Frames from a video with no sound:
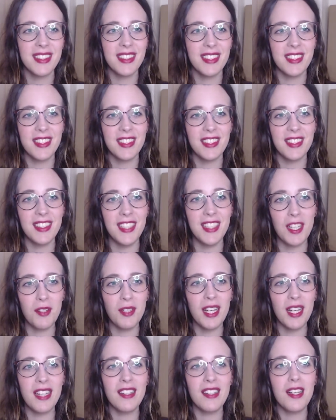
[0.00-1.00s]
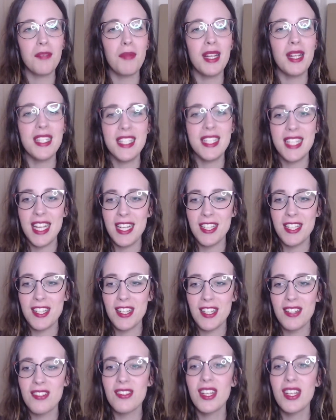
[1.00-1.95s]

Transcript: yoga and meditation,